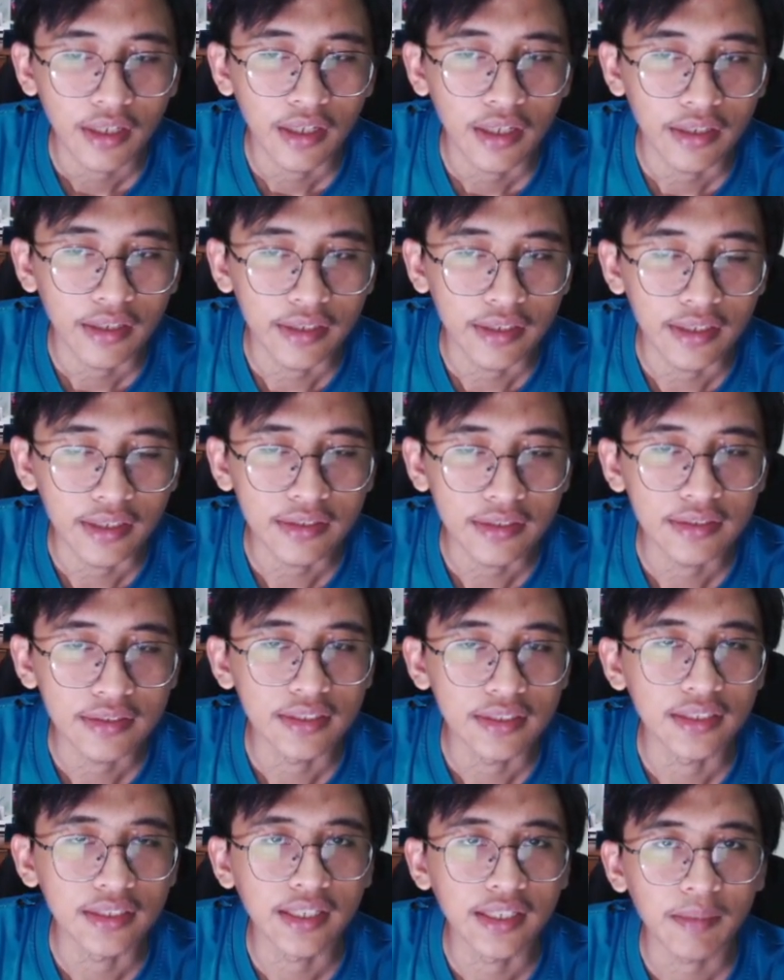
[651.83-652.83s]

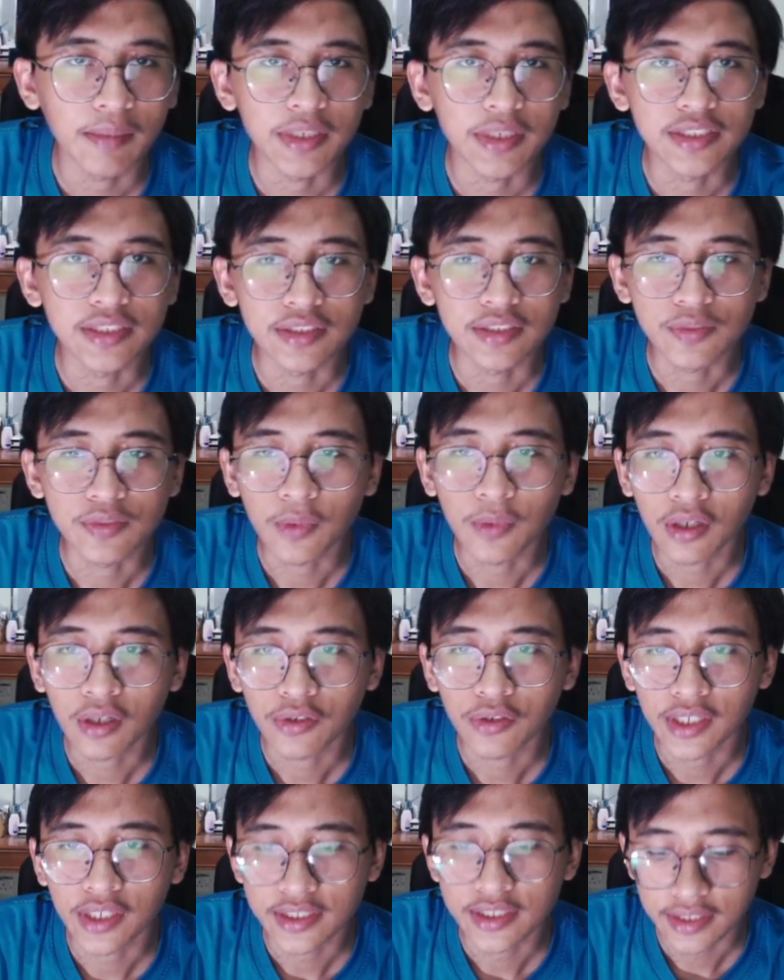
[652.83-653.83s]
the gap is too small,
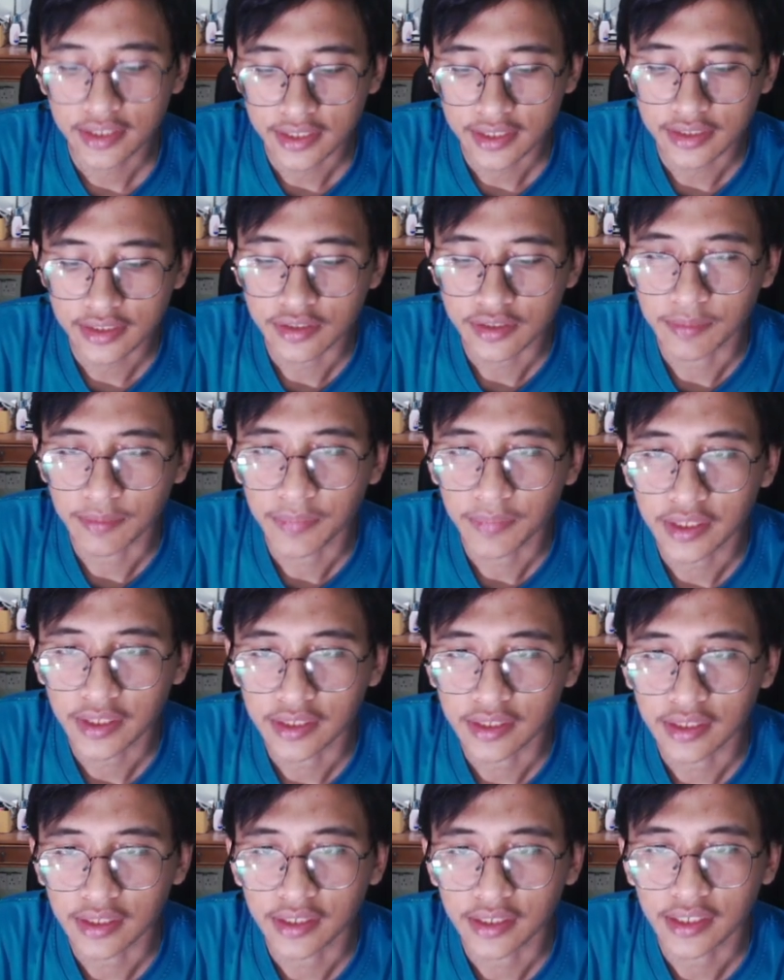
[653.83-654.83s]
you guys can just repeat,
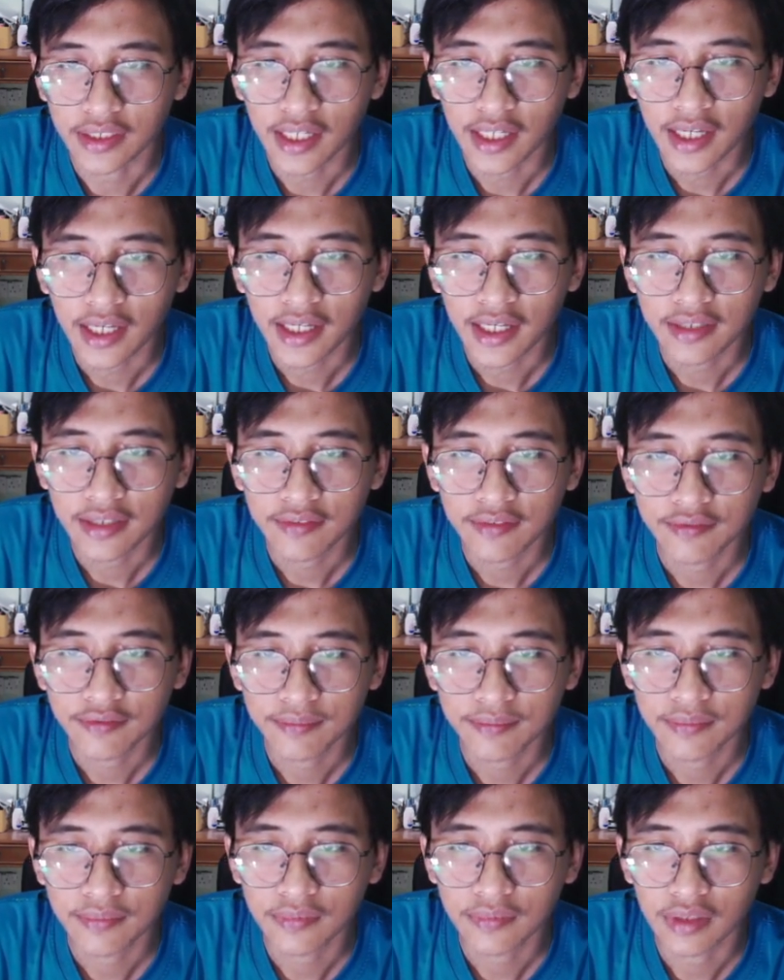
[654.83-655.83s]
delete again.
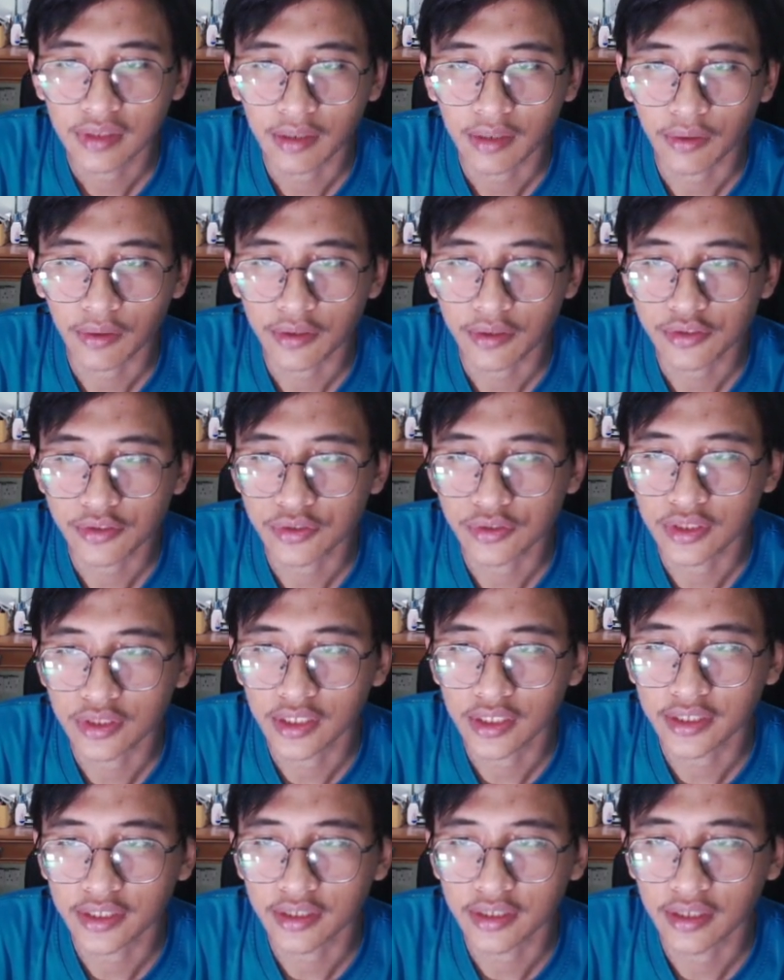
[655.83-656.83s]
I'm going to
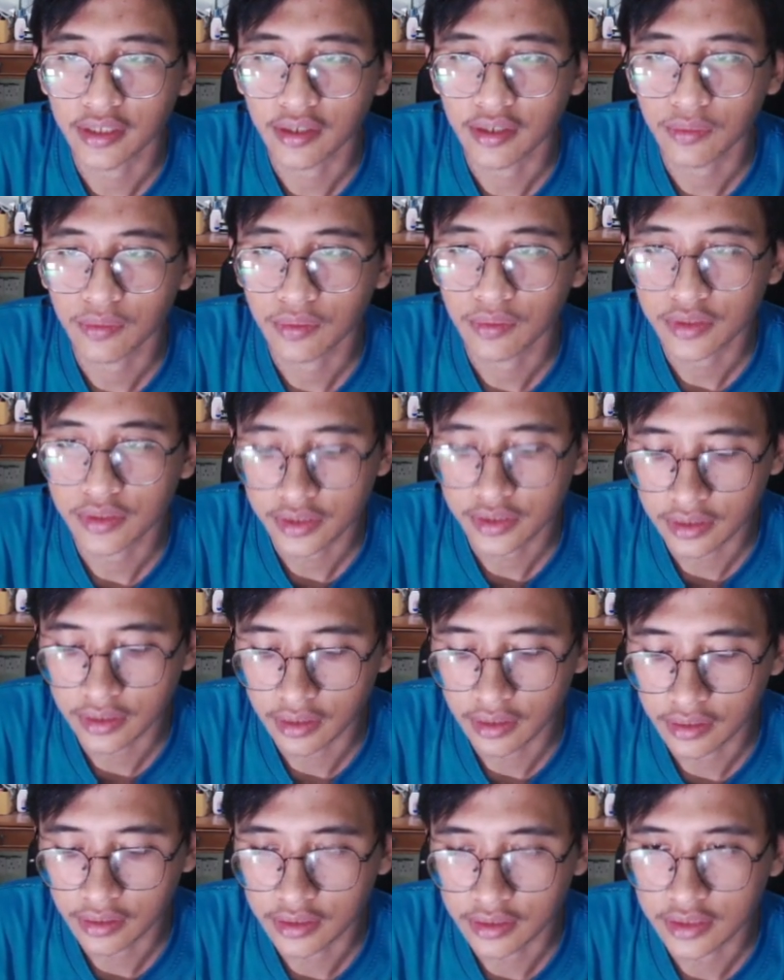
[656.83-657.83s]
delete another,
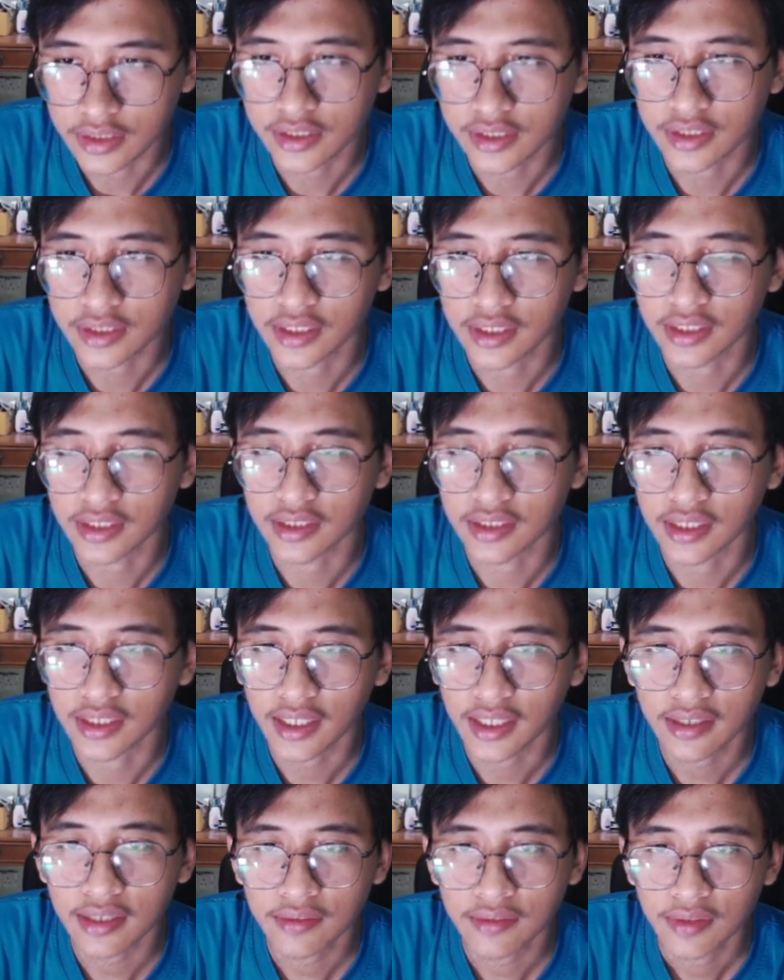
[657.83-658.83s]
just delete
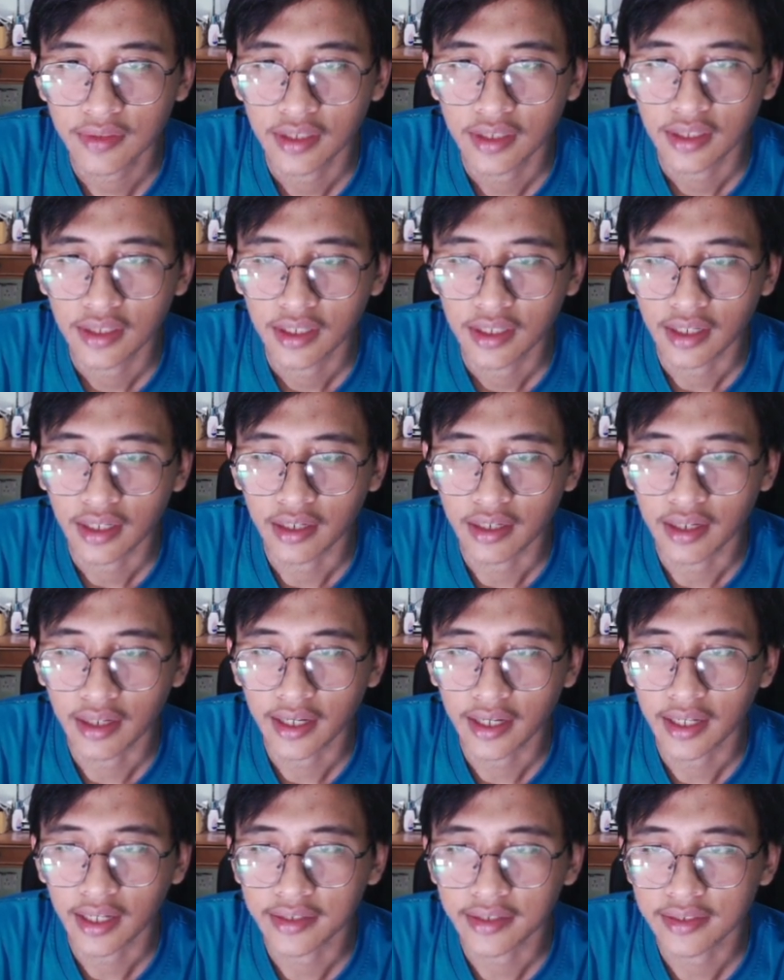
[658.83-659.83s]
again and
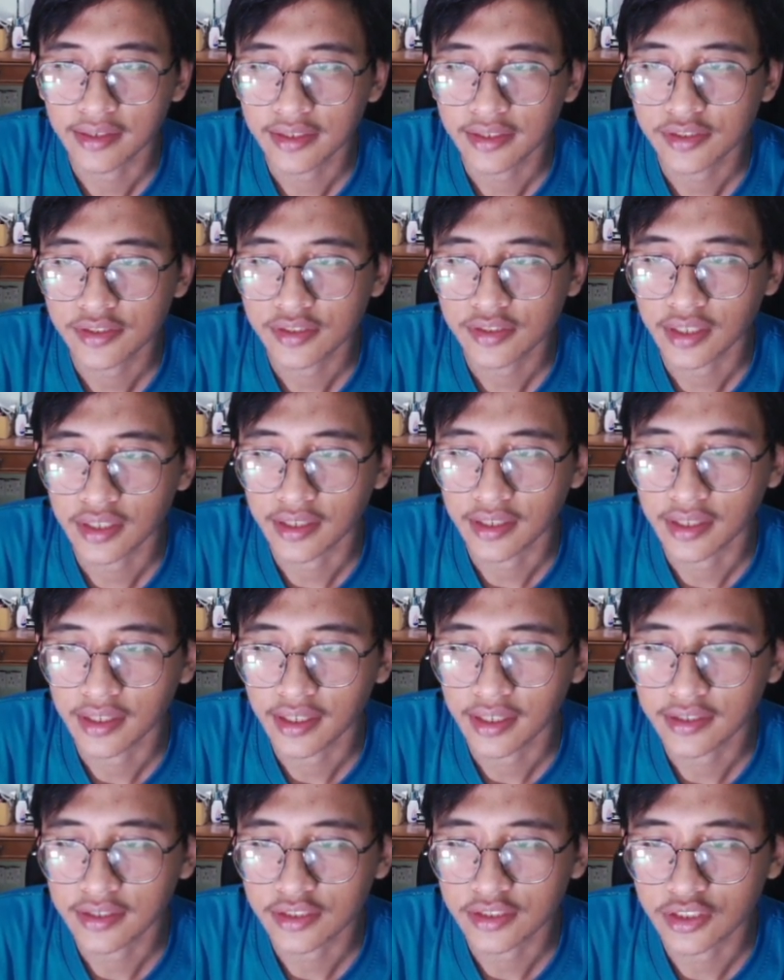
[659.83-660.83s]
highlight this and
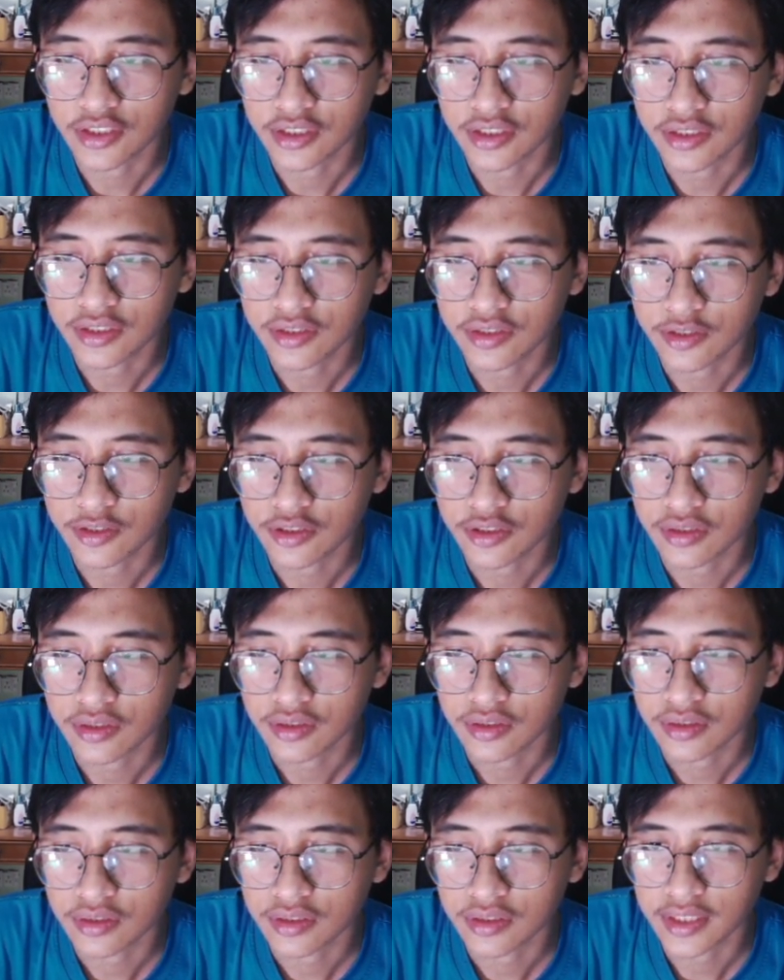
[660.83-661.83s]
then just
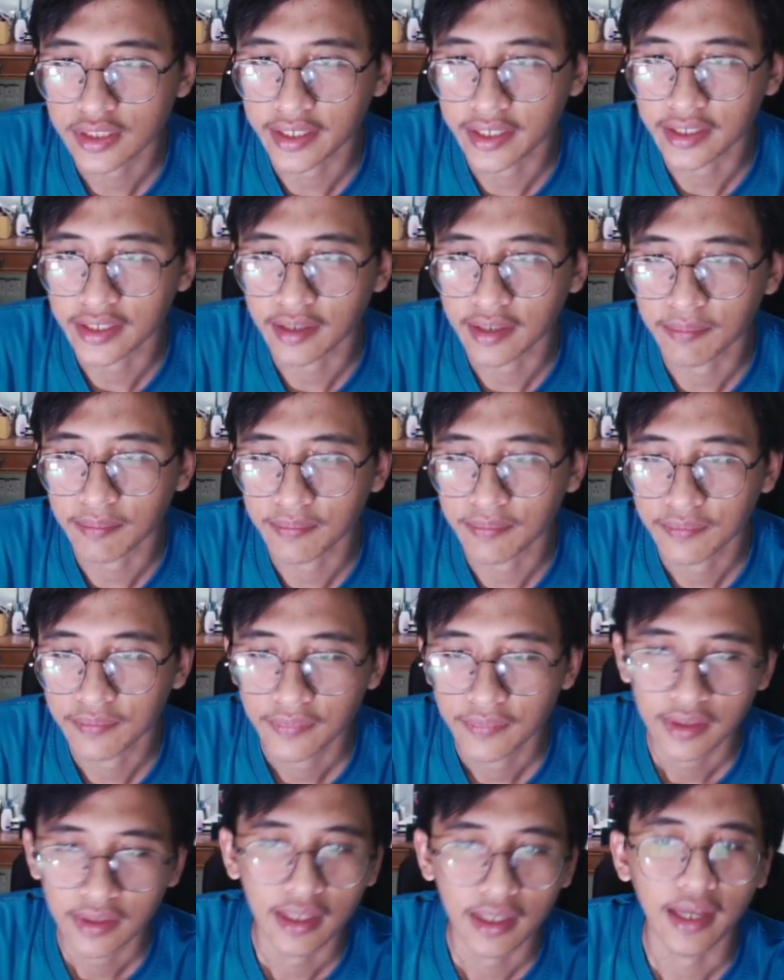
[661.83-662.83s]
tidy up.
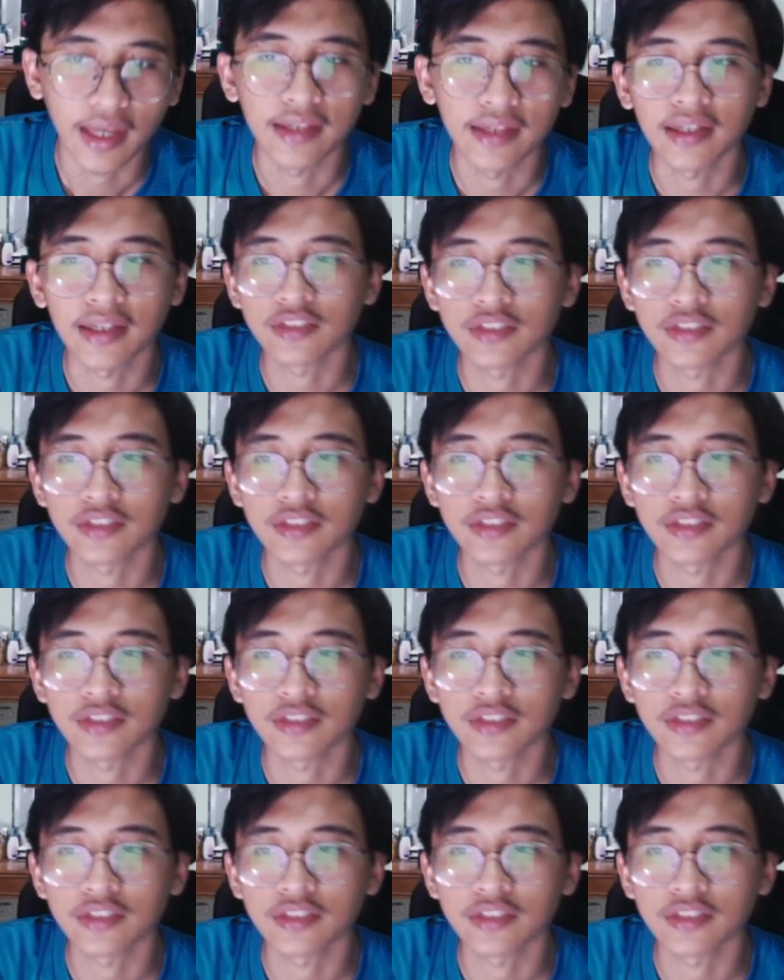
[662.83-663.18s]
And that's